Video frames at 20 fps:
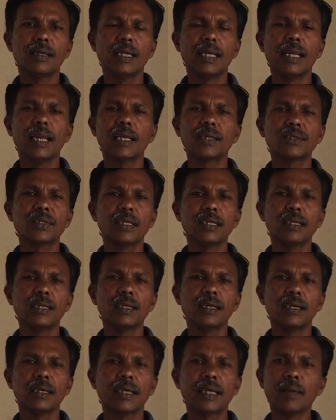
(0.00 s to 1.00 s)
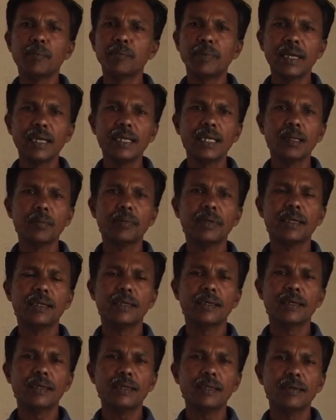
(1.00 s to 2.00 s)
election campaigning
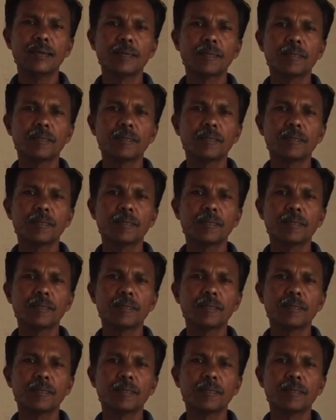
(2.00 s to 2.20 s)
period.